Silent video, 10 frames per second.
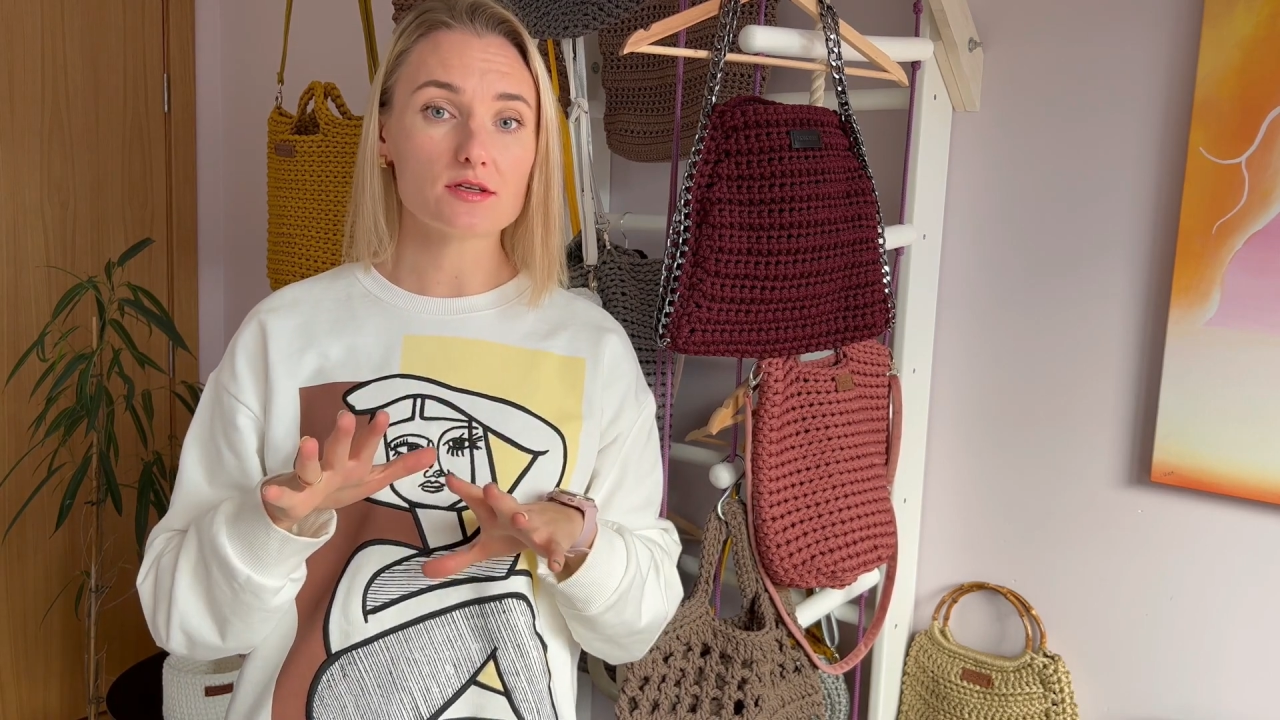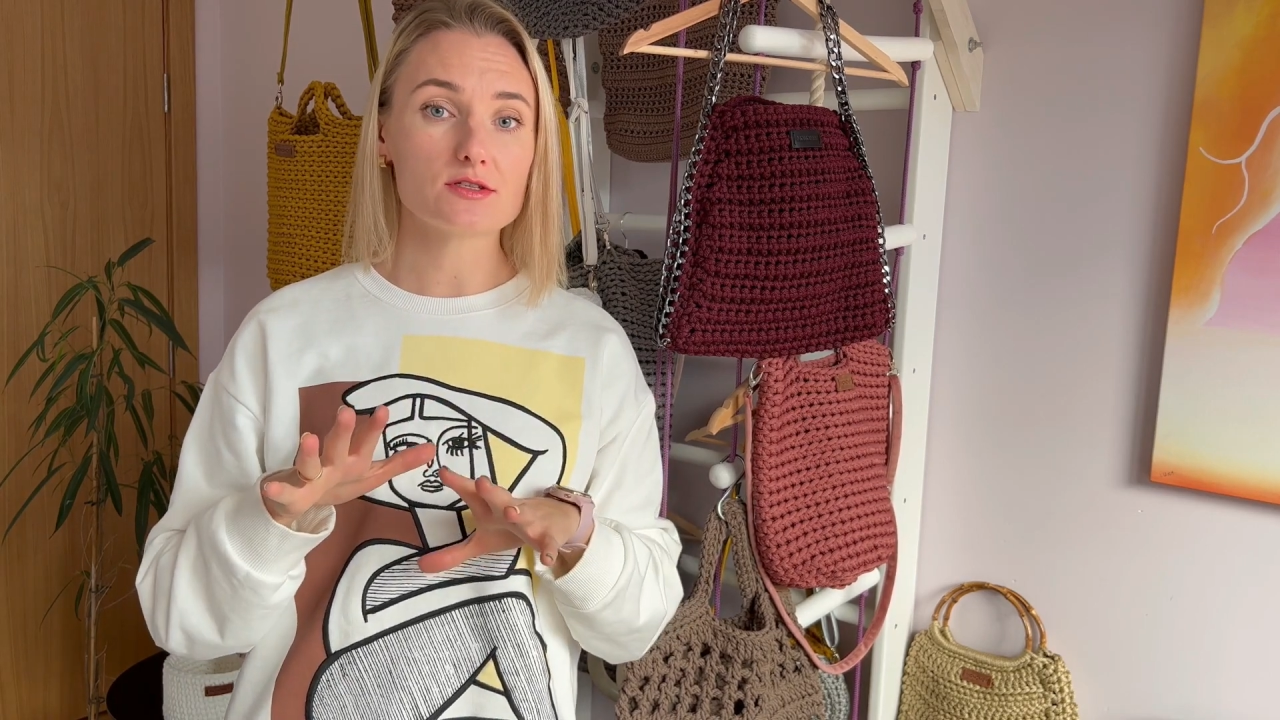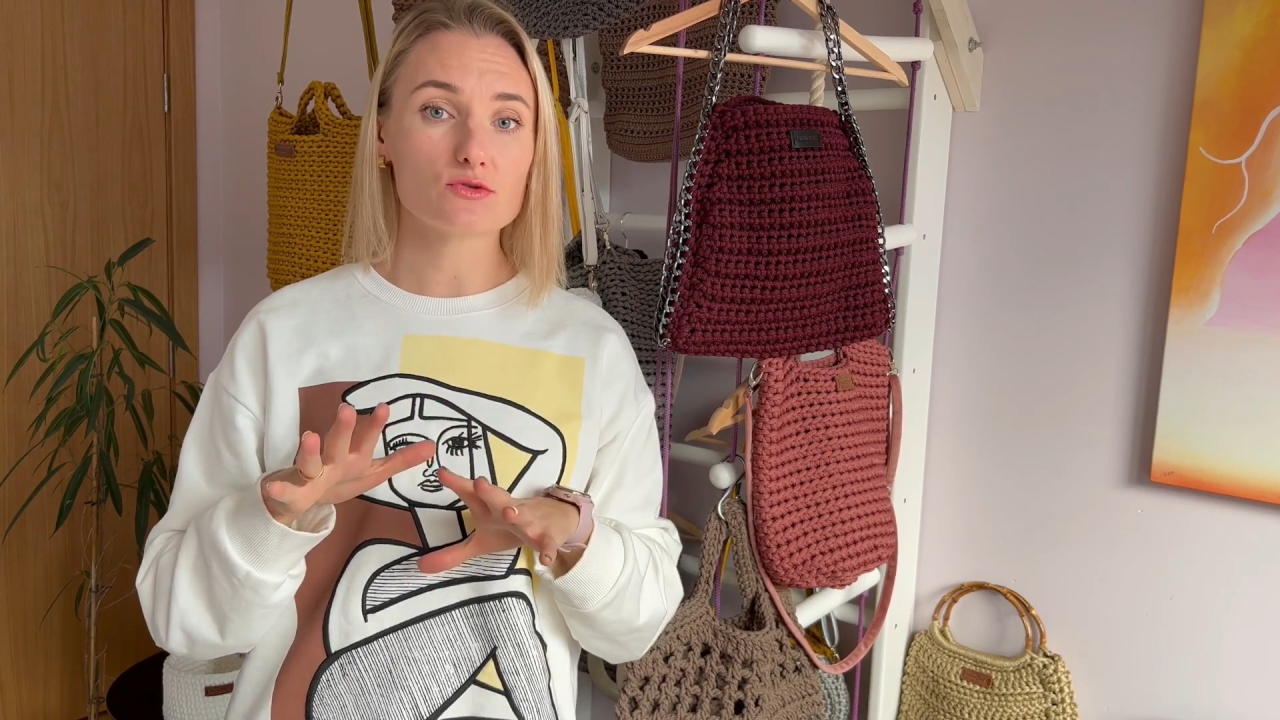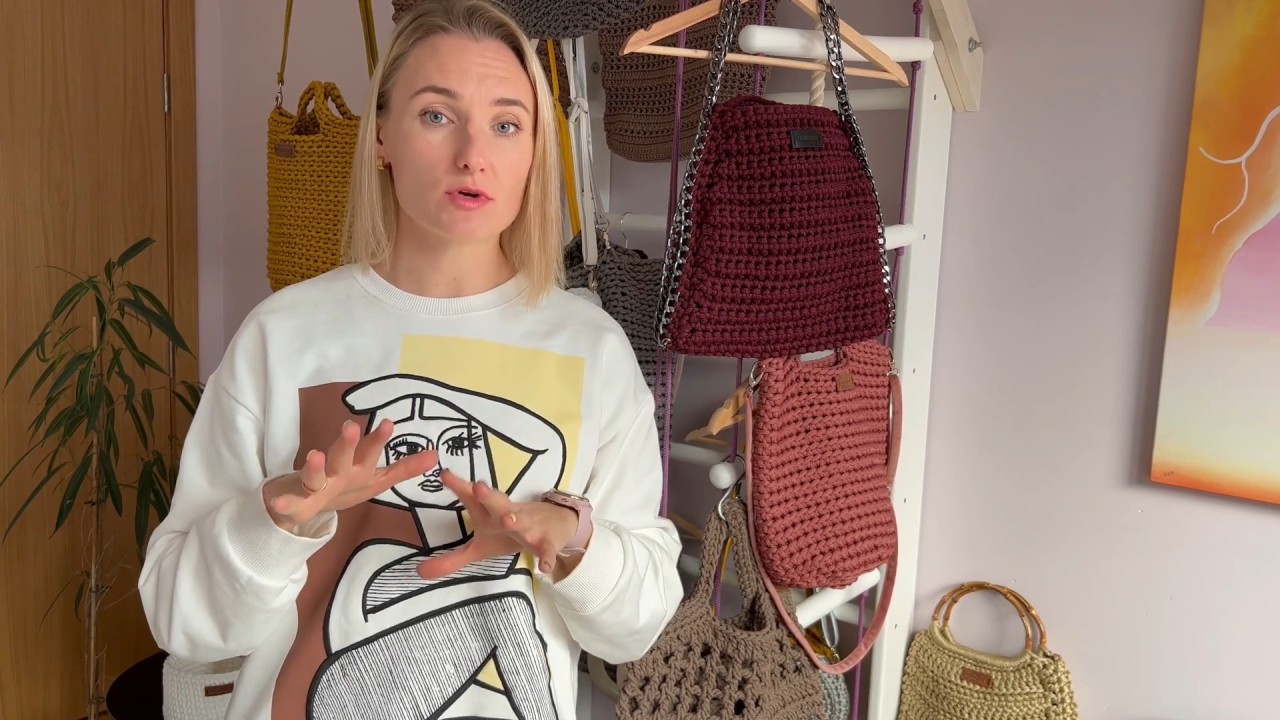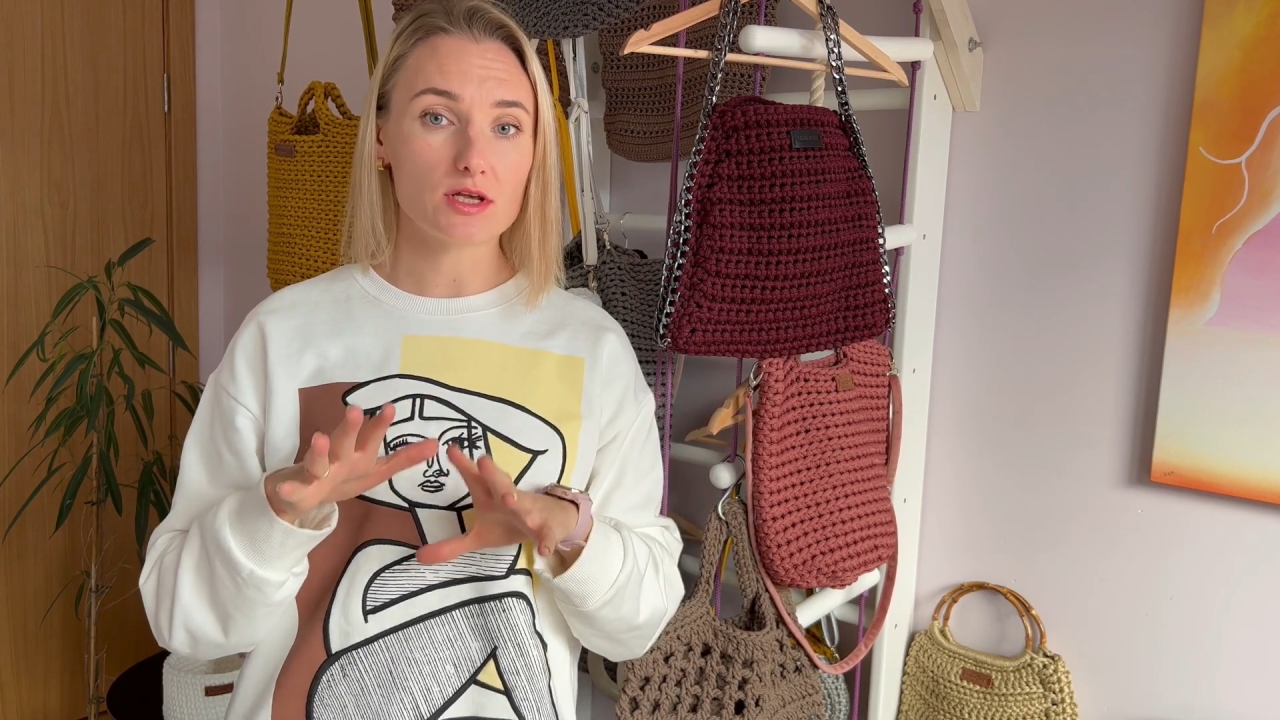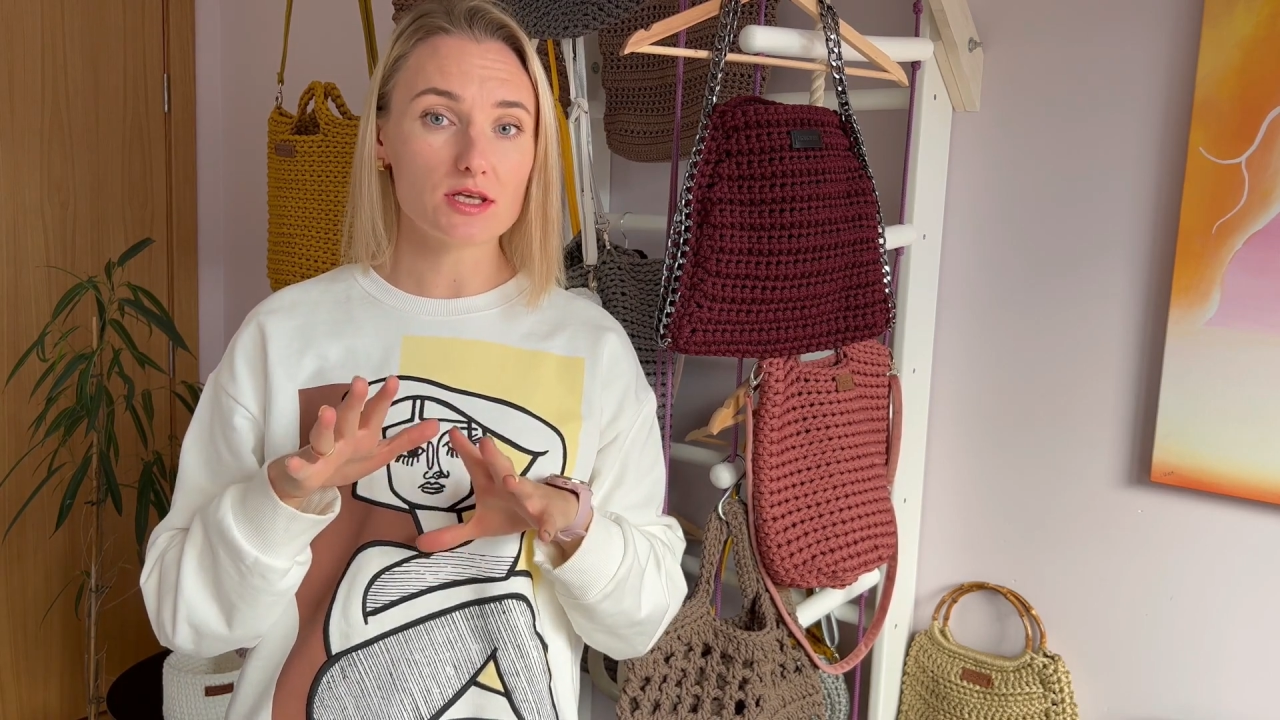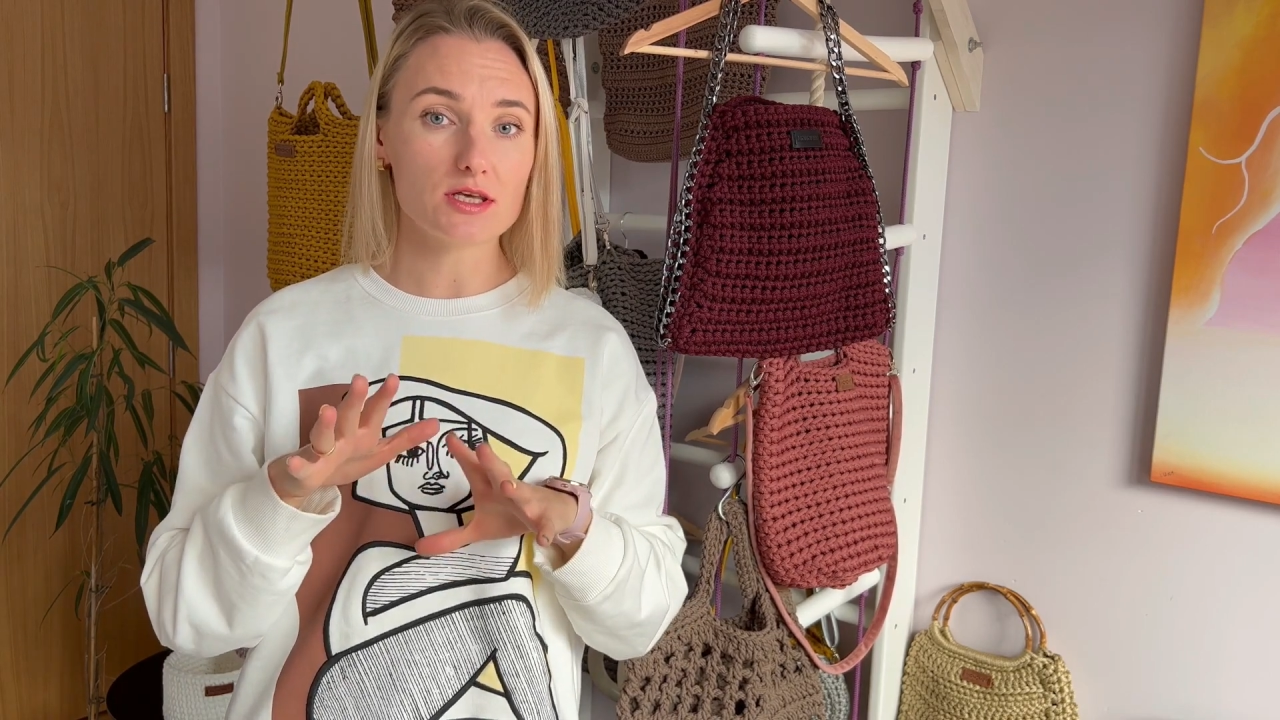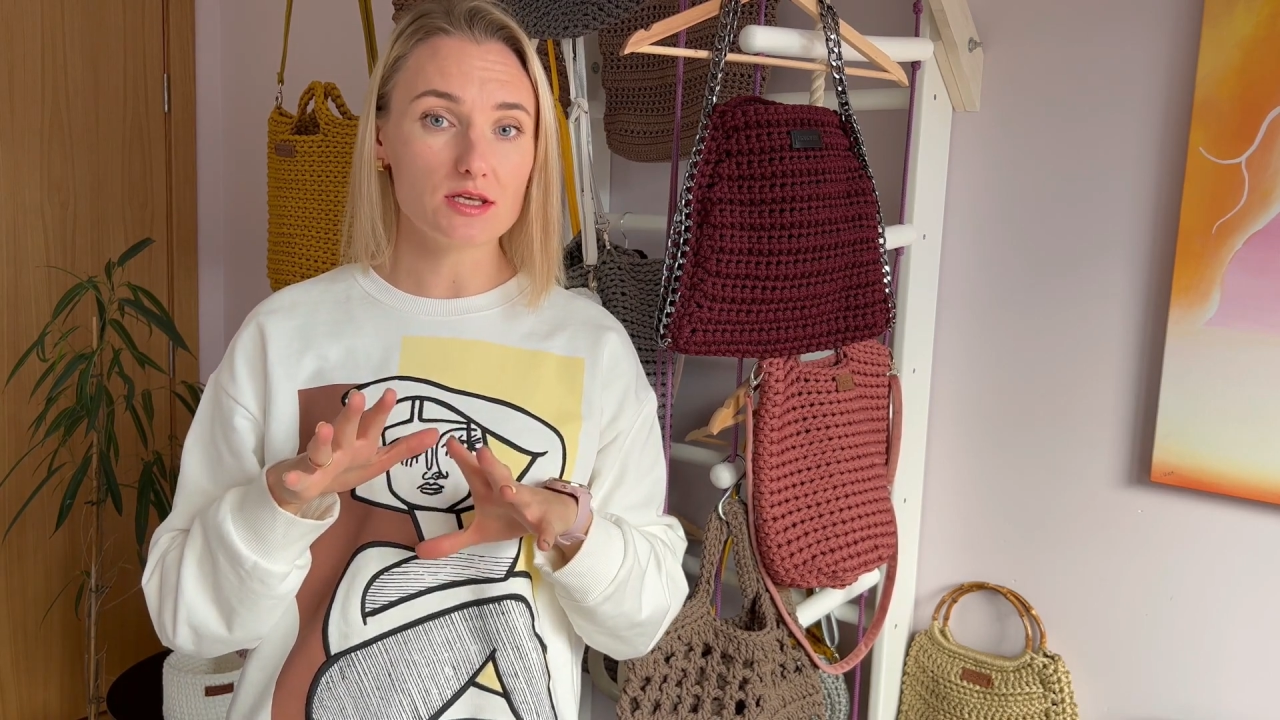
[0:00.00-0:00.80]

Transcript: is really